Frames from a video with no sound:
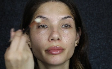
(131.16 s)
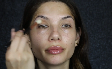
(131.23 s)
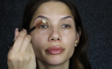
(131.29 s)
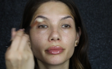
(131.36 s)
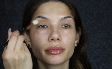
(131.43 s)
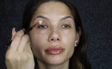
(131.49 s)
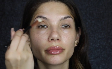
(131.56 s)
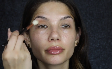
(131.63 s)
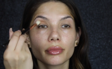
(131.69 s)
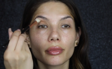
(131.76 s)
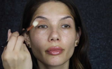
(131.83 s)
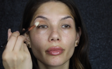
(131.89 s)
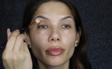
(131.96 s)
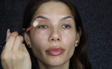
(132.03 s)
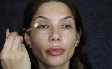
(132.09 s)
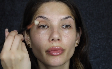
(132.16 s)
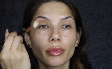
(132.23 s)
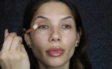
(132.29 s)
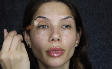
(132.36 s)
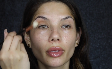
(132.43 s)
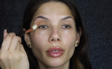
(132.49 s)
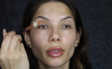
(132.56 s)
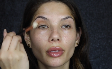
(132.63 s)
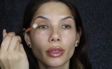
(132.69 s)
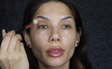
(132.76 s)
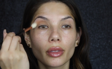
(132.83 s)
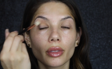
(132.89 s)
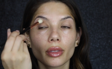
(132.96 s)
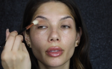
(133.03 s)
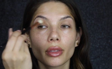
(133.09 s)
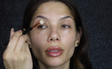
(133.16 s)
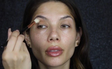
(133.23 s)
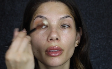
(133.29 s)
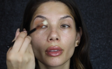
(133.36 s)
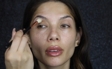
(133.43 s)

Nothing is said.